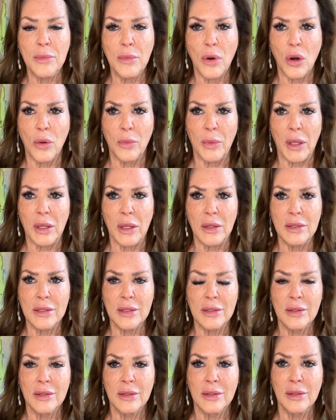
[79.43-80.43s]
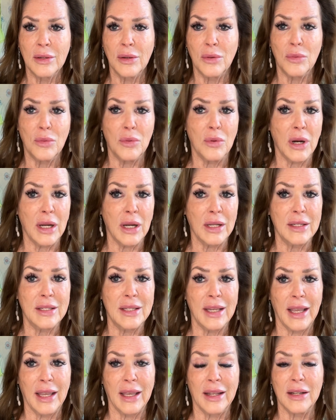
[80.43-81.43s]
moment, one
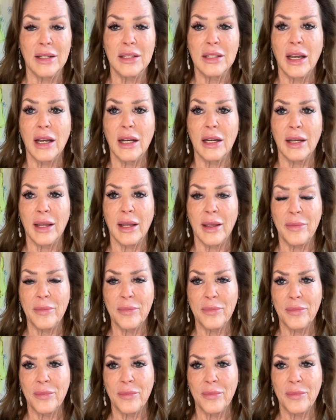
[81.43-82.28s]
day at a time.